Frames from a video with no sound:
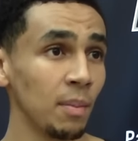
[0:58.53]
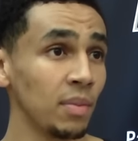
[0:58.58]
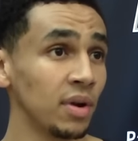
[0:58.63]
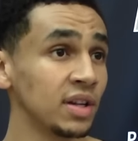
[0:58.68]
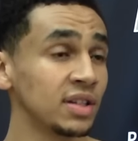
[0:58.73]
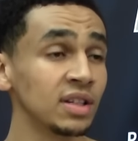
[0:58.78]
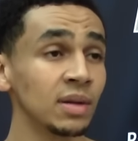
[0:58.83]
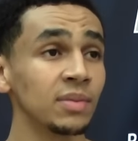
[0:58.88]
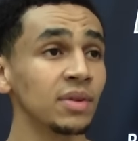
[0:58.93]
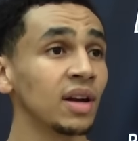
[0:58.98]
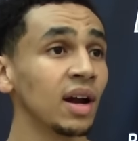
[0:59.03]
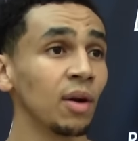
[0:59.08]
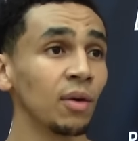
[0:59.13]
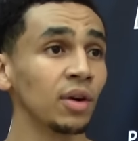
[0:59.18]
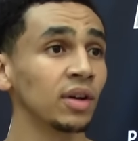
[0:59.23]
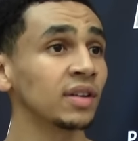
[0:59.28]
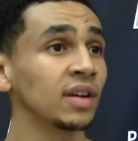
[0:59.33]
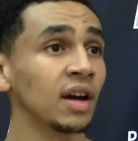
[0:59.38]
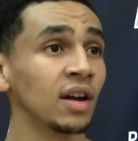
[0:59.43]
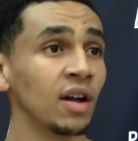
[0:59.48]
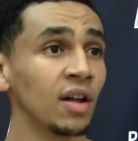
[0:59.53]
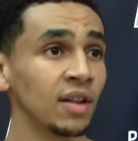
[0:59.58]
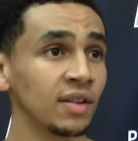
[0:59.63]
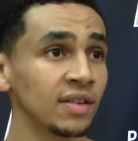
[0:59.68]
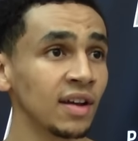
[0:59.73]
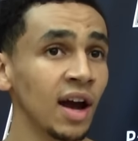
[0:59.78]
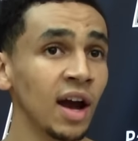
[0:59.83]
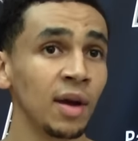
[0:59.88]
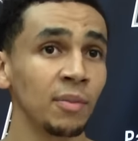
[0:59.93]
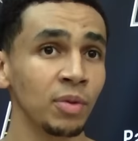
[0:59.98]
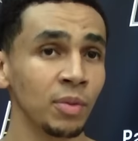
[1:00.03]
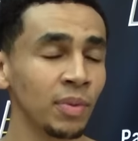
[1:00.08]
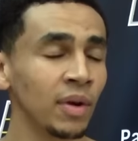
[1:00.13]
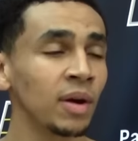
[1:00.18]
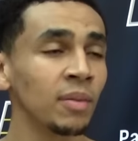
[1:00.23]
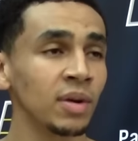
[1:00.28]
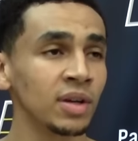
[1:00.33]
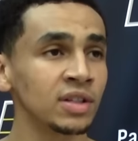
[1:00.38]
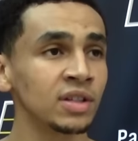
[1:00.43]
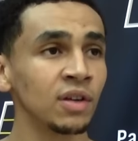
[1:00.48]
but it's something I worked on all the time,
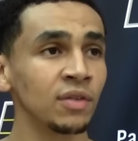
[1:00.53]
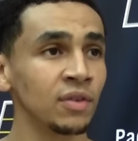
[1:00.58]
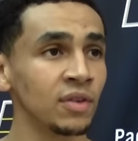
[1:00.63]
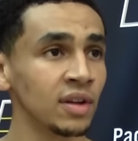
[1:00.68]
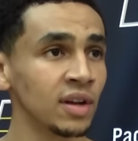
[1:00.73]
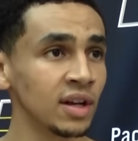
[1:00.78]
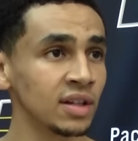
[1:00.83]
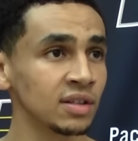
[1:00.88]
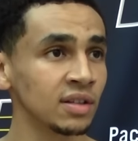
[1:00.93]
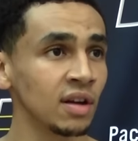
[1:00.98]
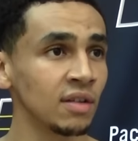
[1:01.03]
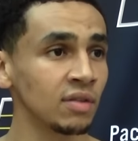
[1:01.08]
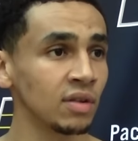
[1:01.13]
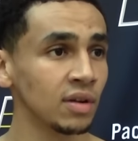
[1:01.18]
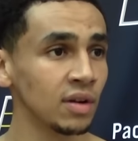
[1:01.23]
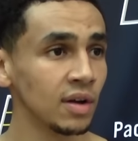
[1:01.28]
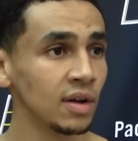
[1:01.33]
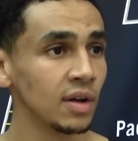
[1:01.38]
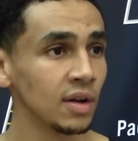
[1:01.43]
preparing myself for the next level.